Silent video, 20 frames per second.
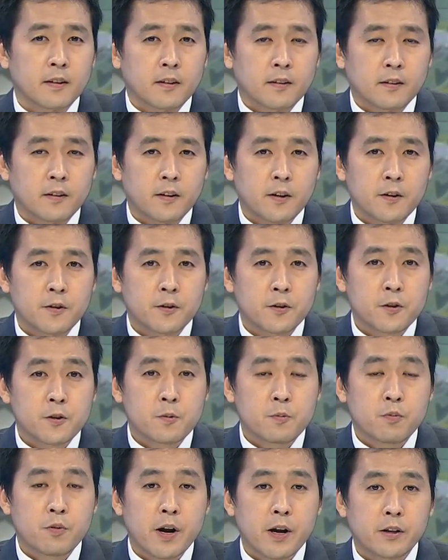The
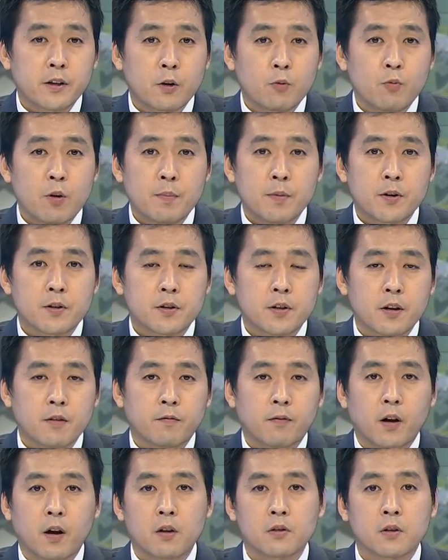nation's Pregnant Women's Day
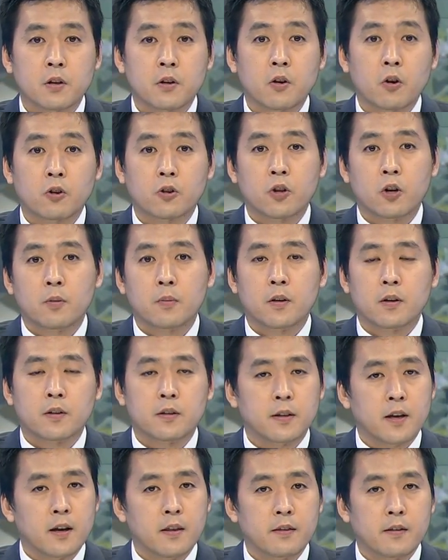falls on October
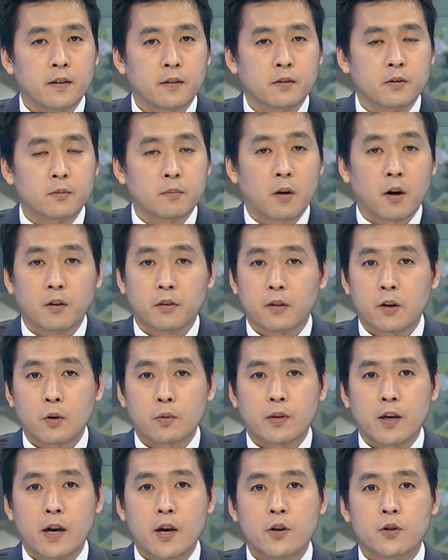10th, and to mark the
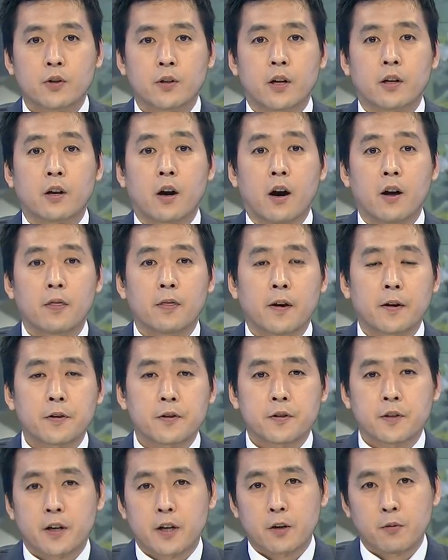occasion, an
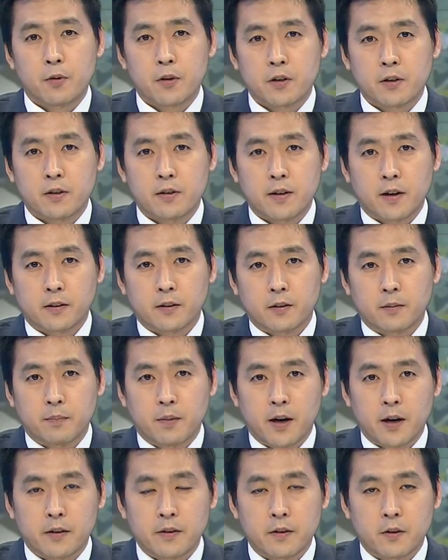online study was conducted
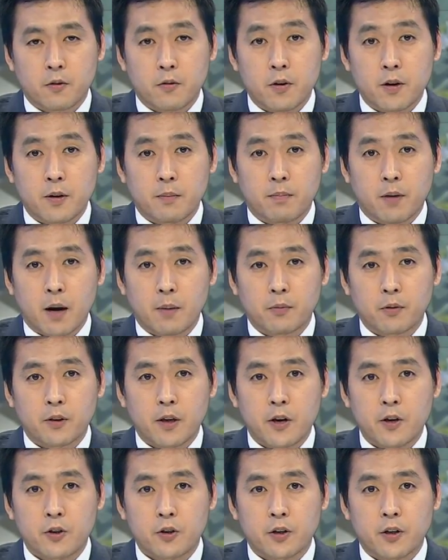by the Korea
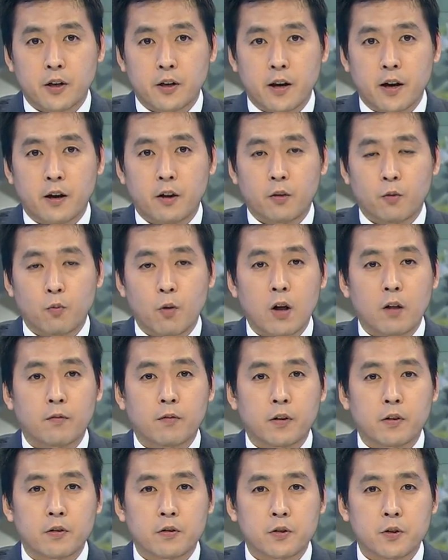Population and Health
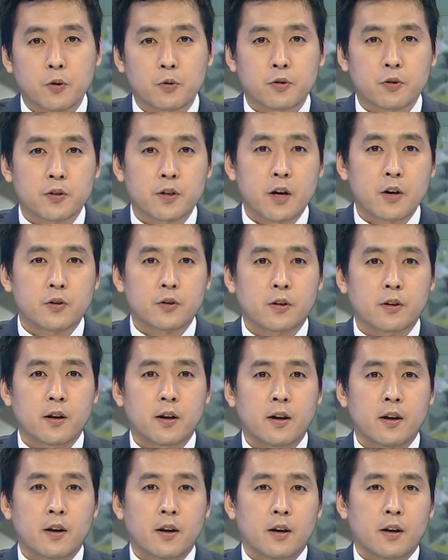Welfare
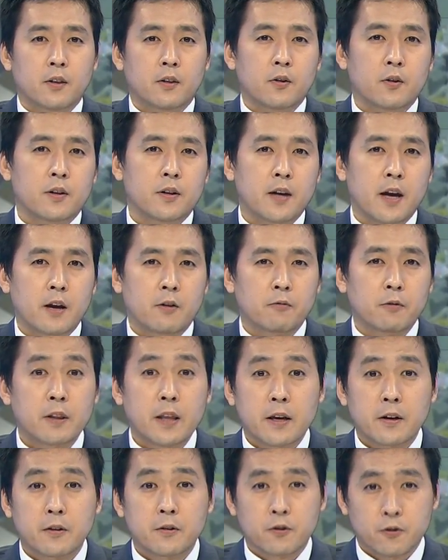Association looking at
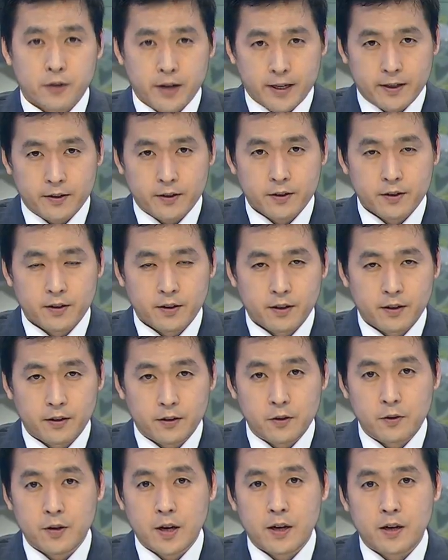related trends.
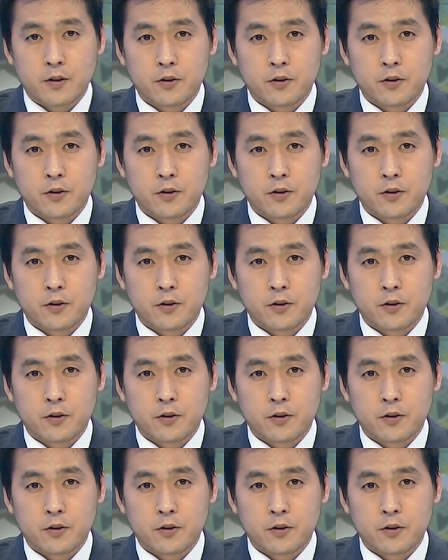New data